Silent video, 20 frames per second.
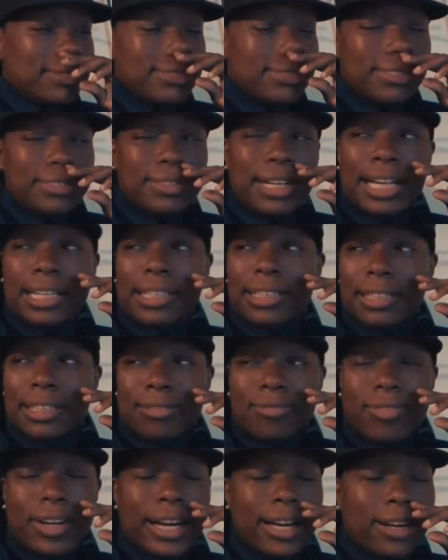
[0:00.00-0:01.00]
I look
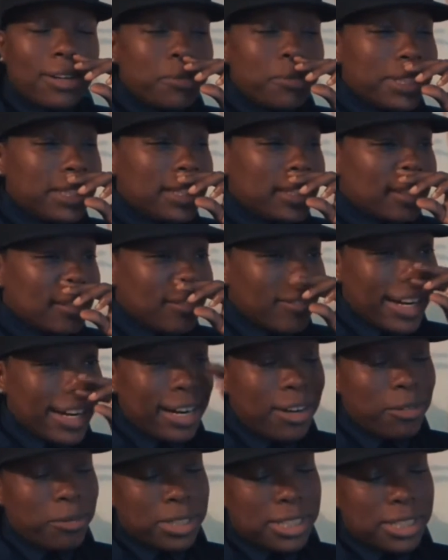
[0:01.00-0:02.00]
around,
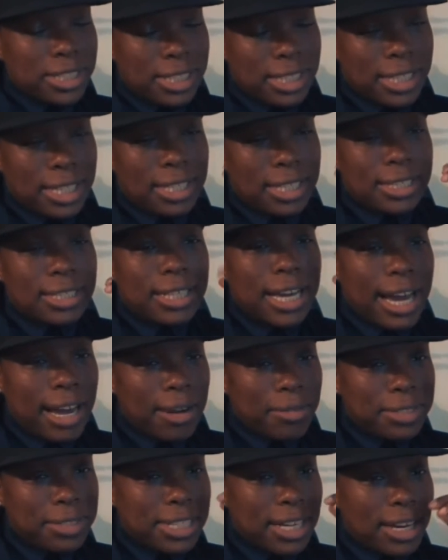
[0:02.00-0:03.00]
we see that it's hot. We
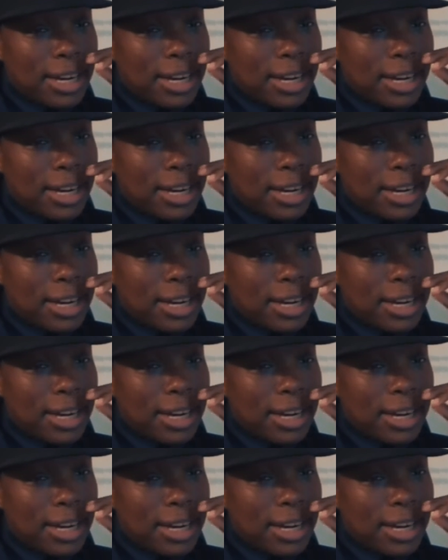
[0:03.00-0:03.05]
tell her, go